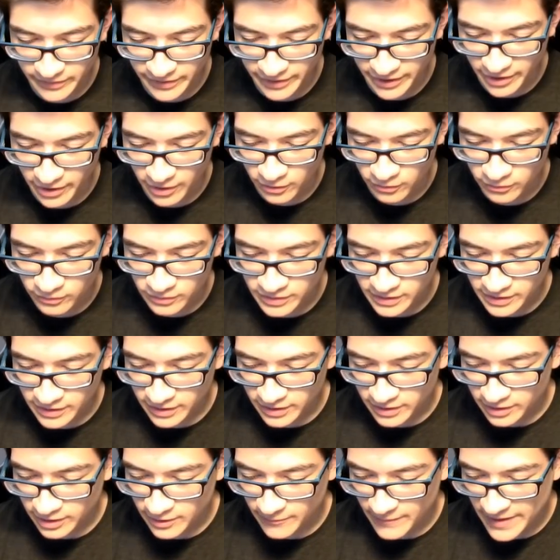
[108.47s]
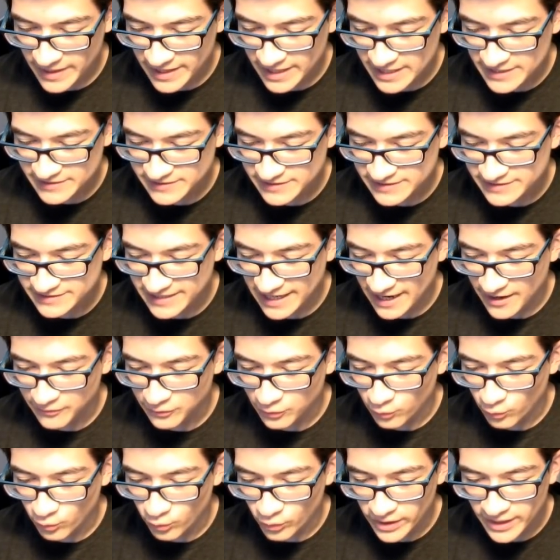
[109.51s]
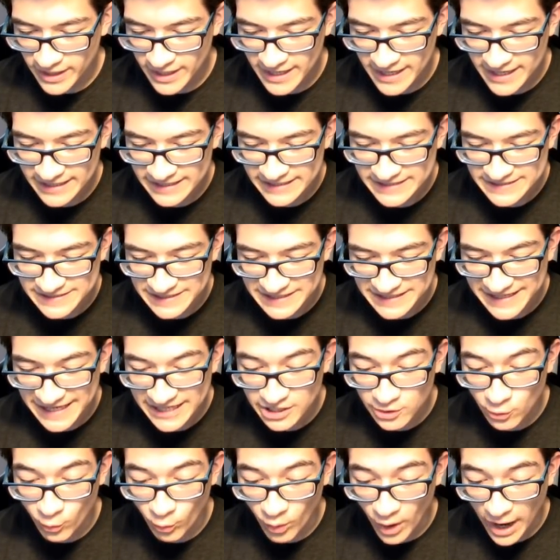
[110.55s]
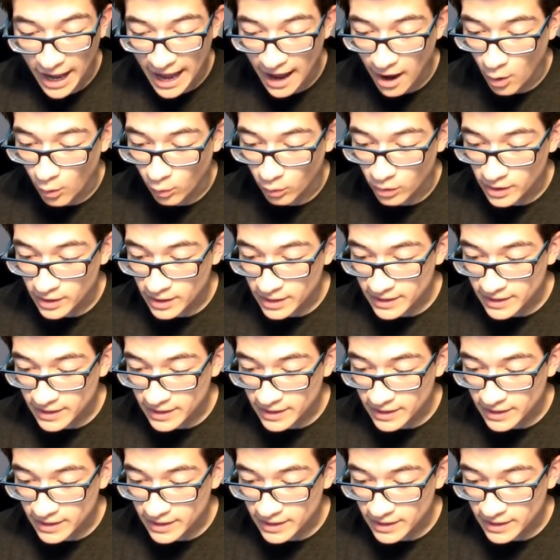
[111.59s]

we go. Jimenez is down the wing. He's going to get it. Wow.